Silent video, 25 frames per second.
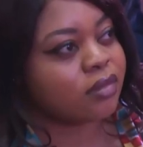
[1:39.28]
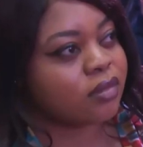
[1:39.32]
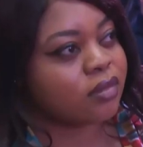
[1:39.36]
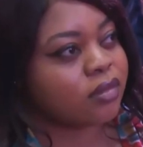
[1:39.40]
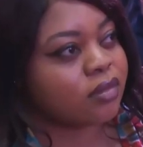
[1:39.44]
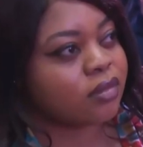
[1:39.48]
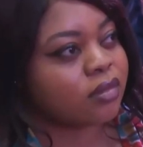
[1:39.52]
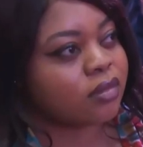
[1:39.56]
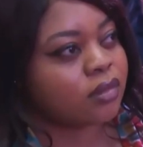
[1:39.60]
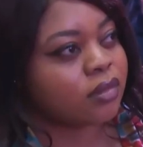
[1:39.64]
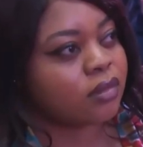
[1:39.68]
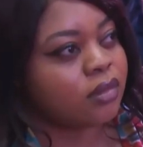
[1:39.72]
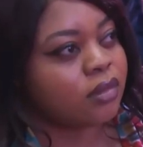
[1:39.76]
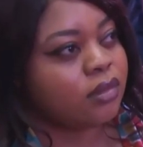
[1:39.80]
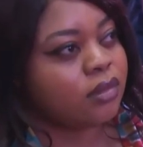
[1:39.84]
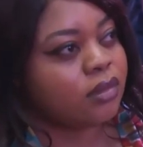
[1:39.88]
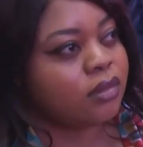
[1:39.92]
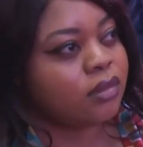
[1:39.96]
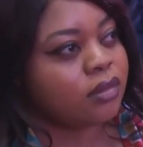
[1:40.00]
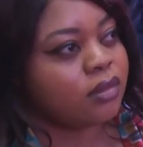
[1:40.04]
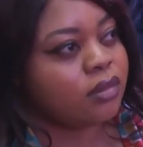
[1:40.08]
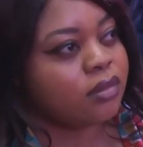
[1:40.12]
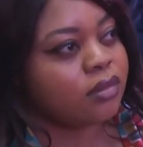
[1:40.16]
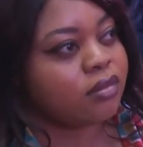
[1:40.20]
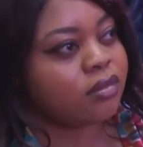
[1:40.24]

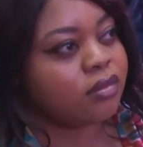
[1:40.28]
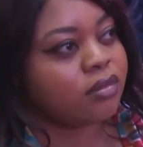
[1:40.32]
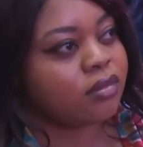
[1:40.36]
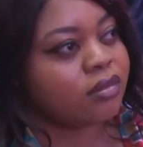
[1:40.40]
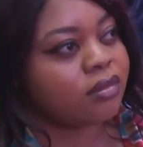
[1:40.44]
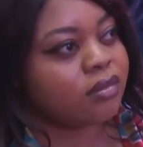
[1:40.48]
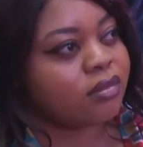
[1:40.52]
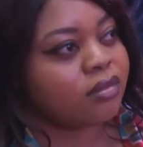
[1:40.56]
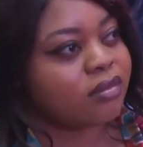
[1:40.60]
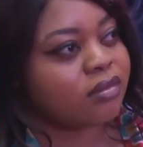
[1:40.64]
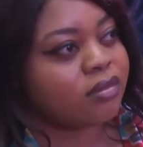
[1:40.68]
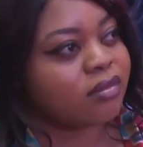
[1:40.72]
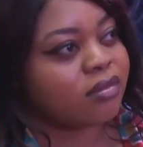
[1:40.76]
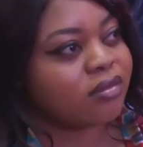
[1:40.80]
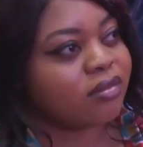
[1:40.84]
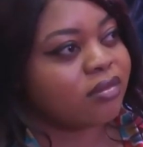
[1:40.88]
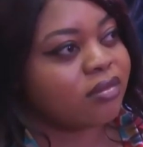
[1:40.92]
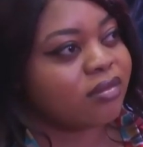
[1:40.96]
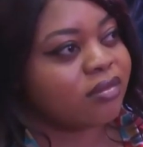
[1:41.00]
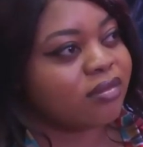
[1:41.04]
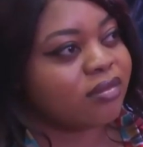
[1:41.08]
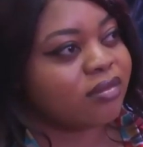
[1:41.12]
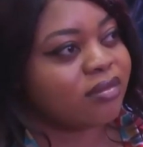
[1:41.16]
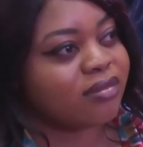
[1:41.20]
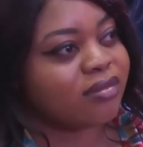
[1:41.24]

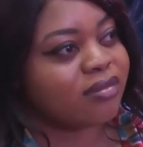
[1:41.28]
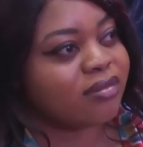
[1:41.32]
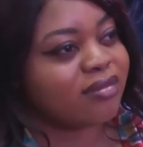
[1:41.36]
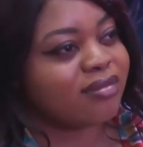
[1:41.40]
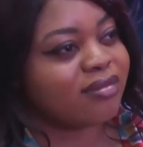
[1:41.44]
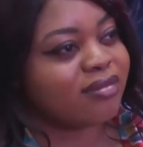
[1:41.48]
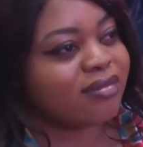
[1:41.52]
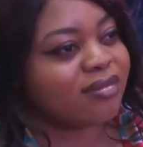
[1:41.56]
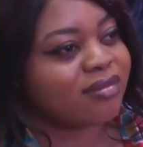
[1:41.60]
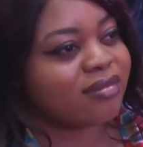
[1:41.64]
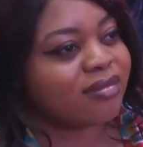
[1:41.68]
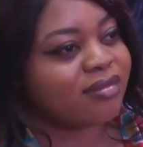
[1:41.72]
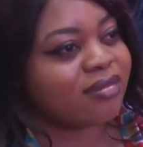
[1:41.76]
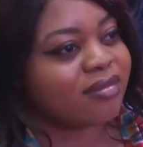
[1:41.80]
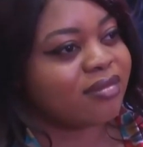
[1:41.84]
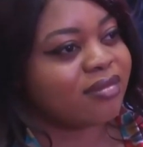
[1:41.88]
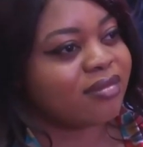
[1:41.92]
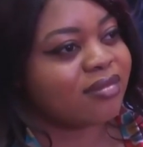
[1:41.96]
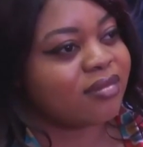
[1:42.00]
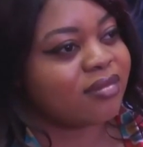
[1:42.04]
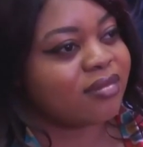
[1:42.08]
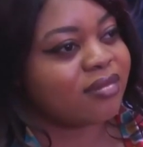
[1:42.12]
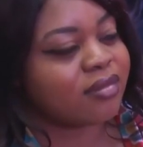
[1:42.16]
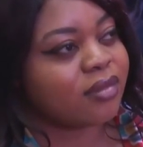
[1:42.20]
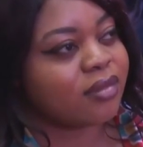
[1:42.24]

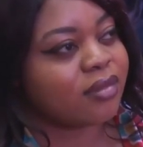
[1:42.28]
(silent)